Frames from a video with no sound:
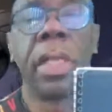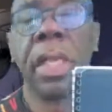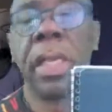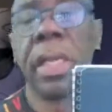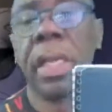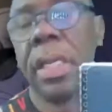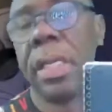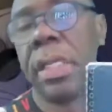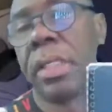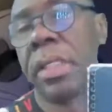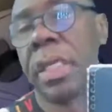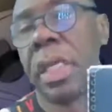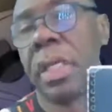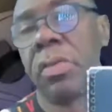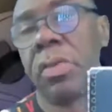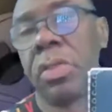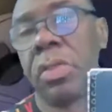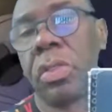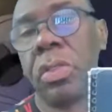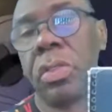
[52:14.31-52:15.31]
They can get in
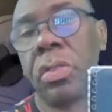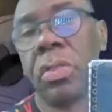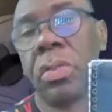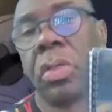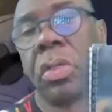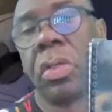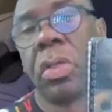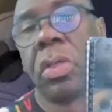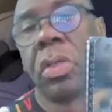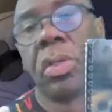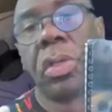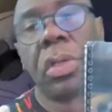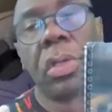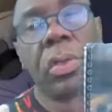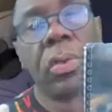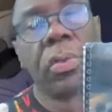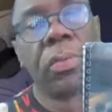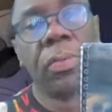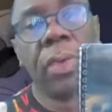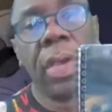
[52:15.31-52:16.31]
touch with you
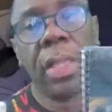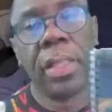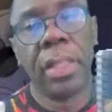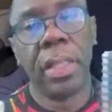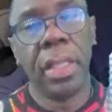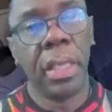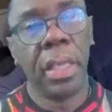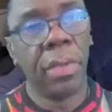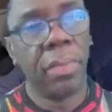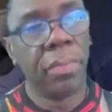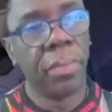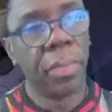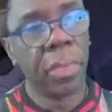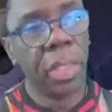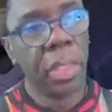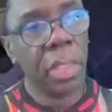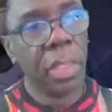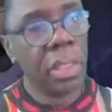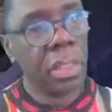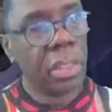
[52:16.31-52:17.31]
right there.
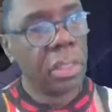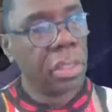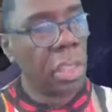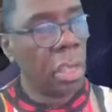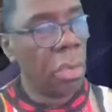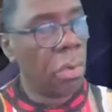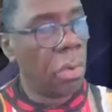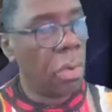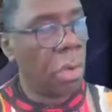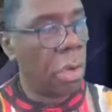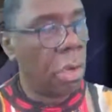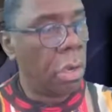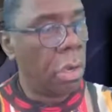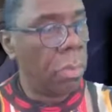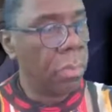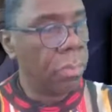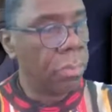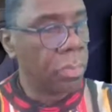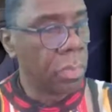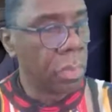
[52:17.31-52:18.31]
So
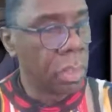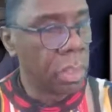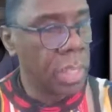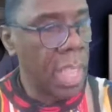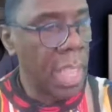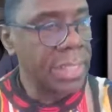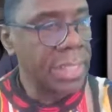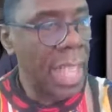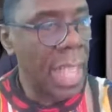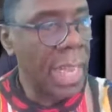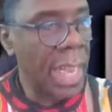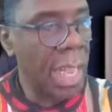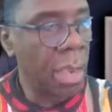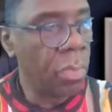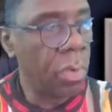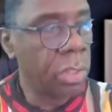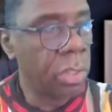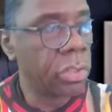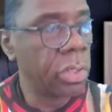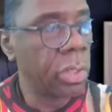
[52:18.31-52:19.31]
that's how
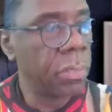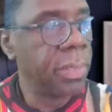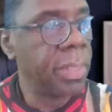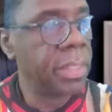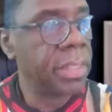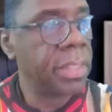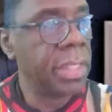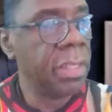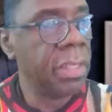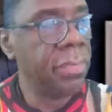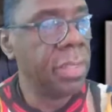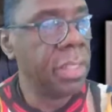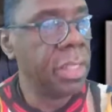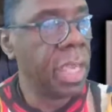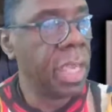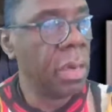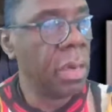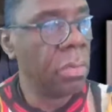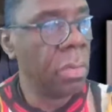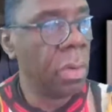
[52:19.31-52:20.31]
that works on the Pick
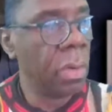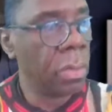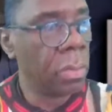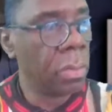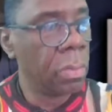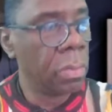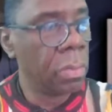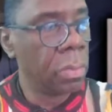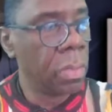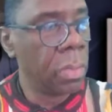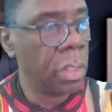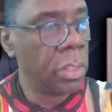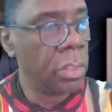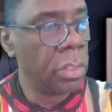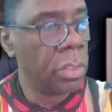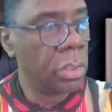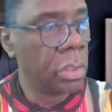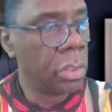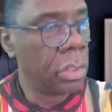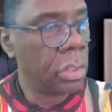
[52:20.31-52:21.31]
TV network.
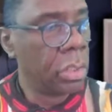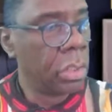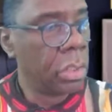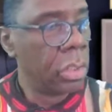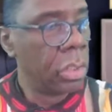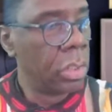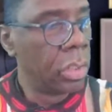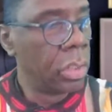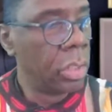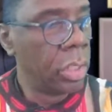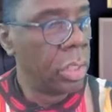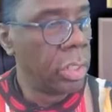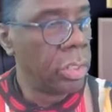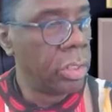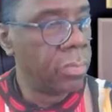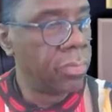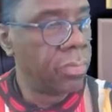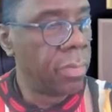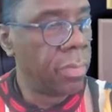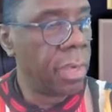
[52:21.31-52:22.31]
It's
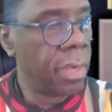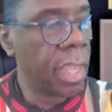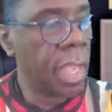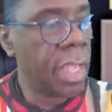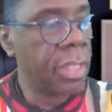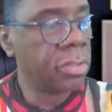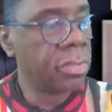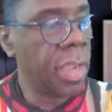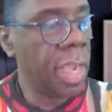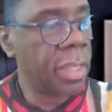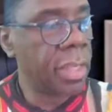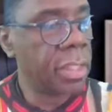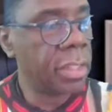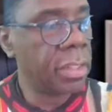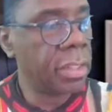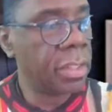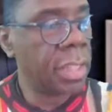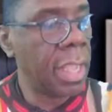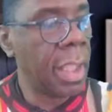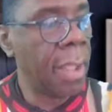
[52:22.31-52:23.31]
from a contract
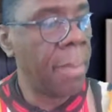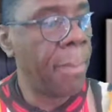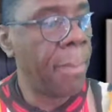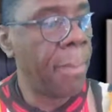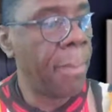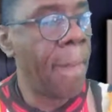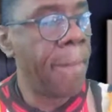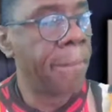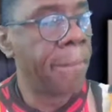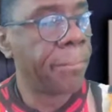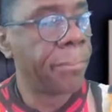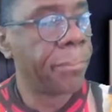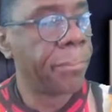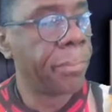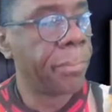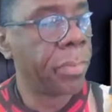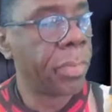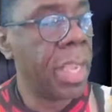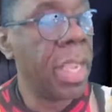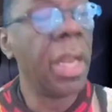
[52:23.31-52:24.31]
standpoint
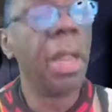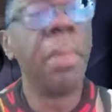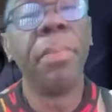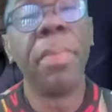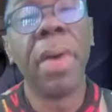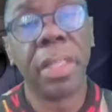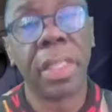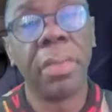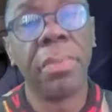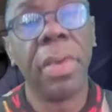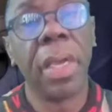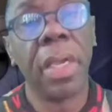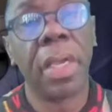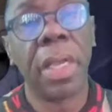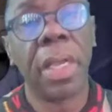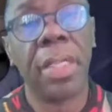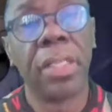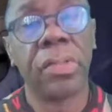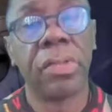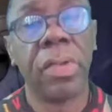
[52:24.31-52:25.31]
in a
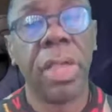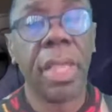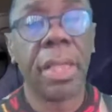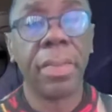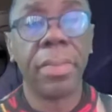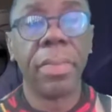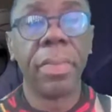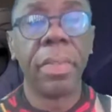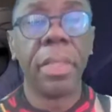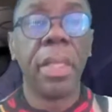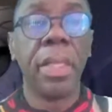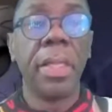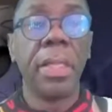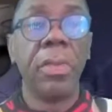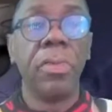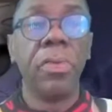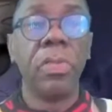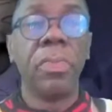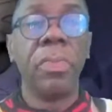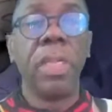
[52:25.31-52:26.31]
month-to-month contract,
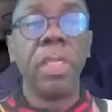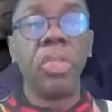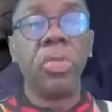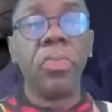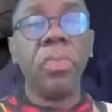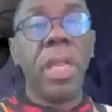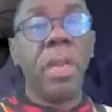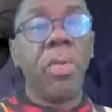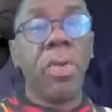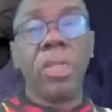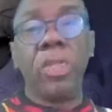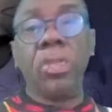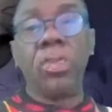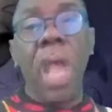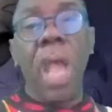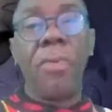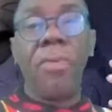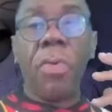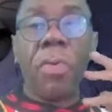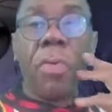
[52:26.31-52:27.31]
which means you may want to
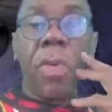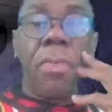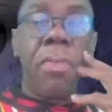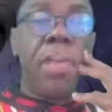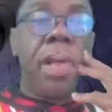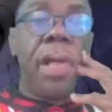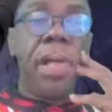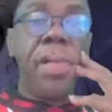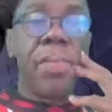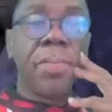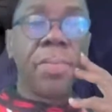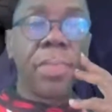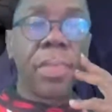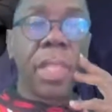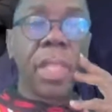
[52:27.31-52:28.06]
try for 1 month.